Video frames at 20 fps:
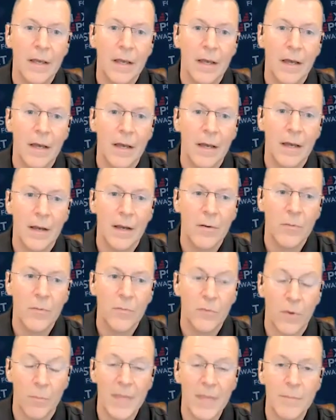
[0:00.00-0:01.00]

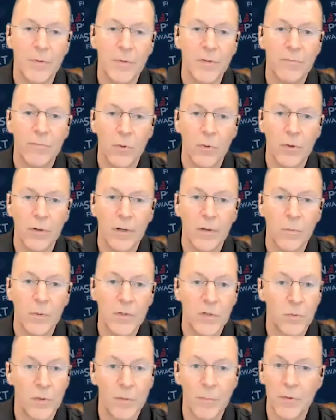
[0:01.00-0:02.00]
from Naples, Florida,
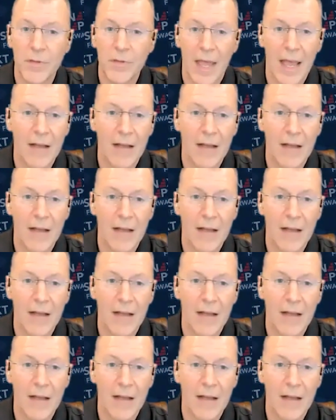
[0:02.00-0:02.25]
which is one of the most